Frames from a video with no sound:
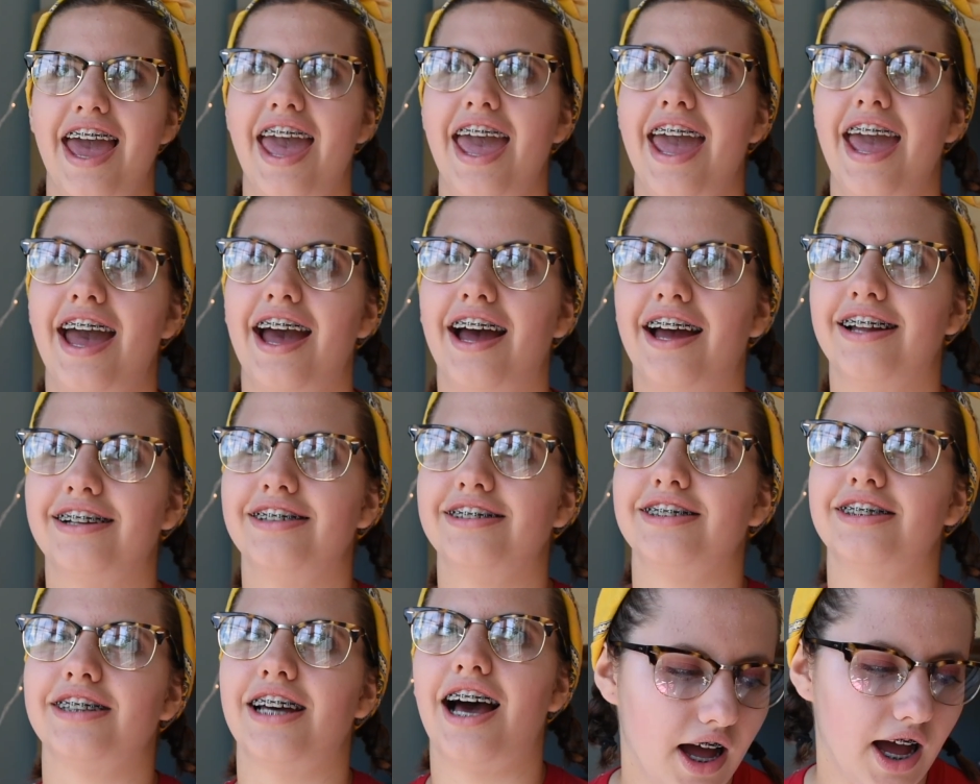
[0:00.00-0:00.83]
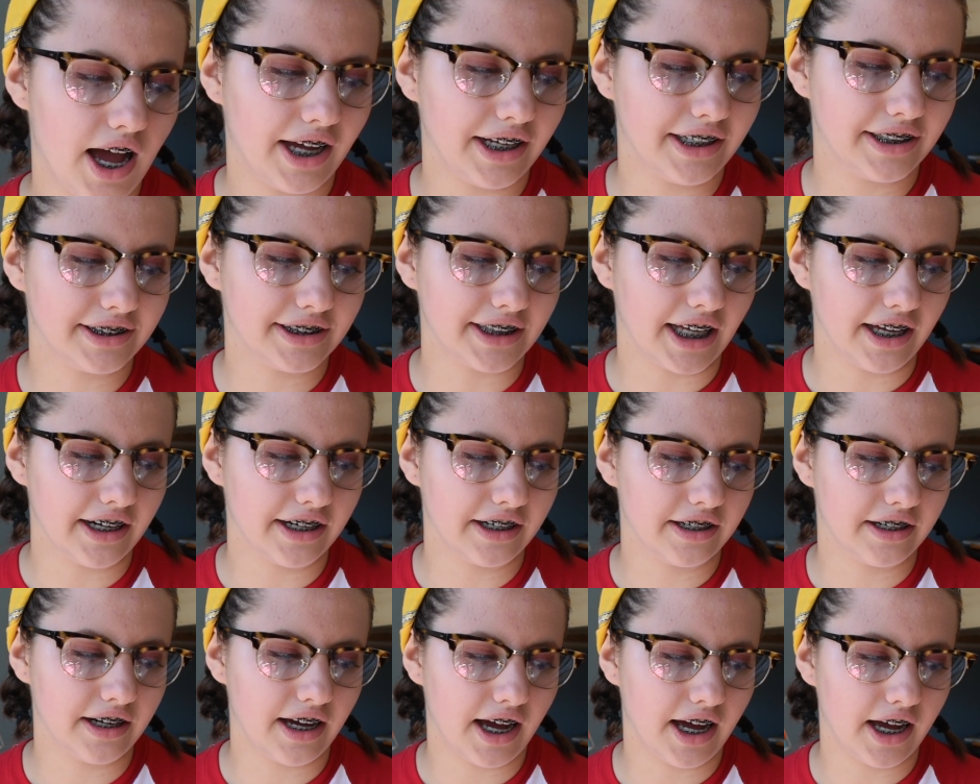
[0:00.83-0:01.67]
and I
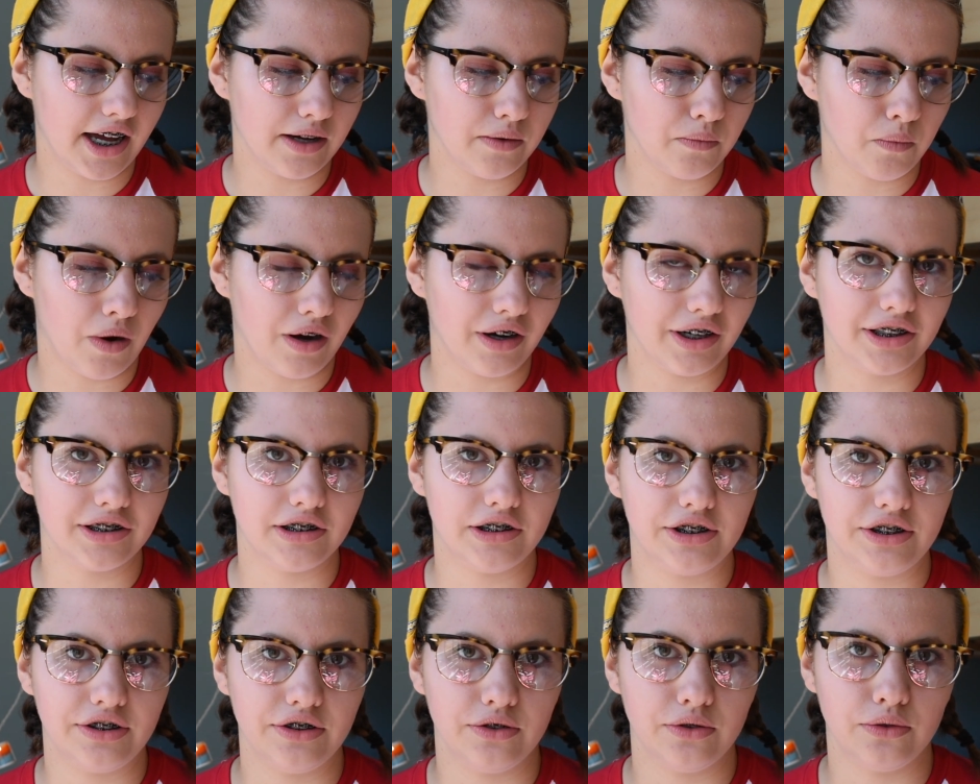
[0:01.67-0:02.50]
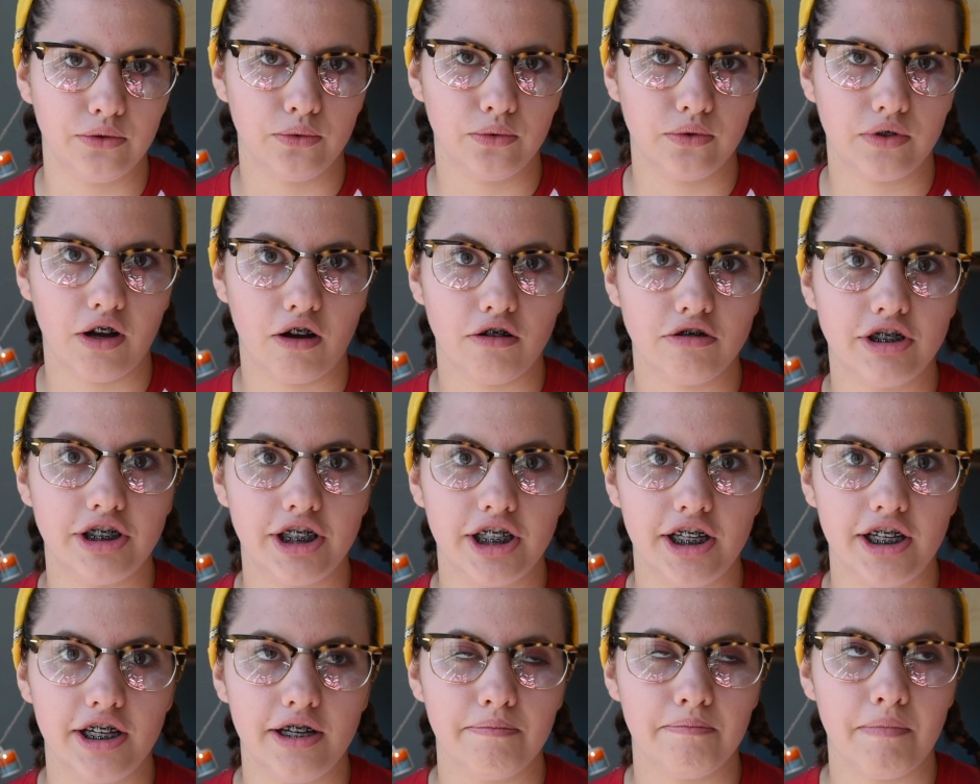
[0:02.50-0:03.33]
decided I wanted to go
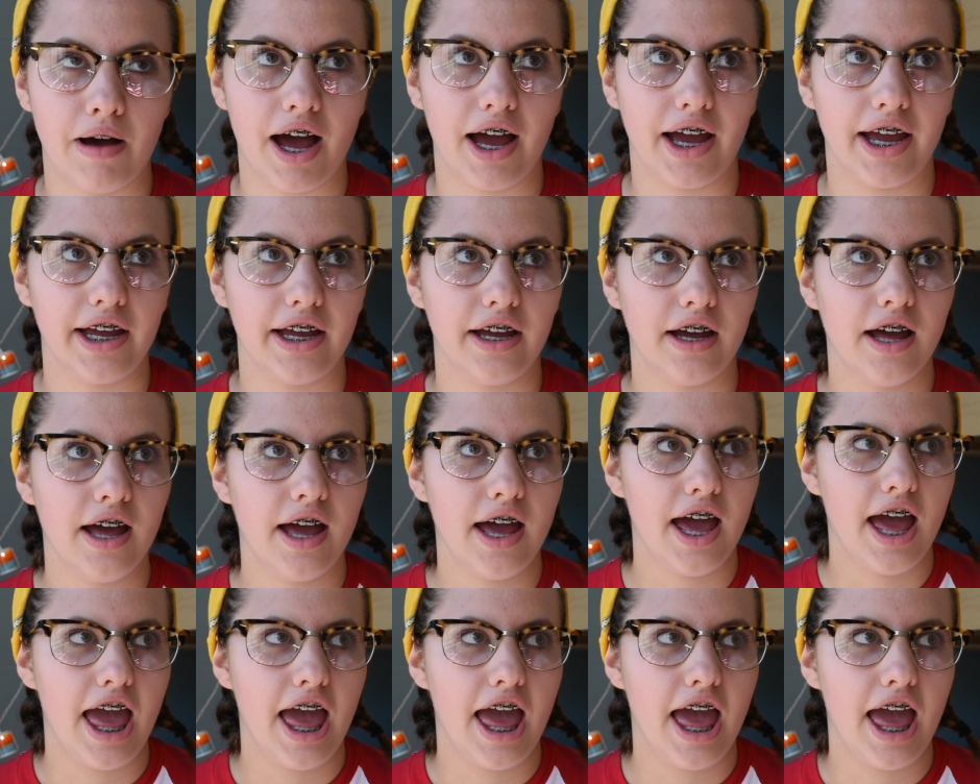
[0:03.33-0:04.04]
see my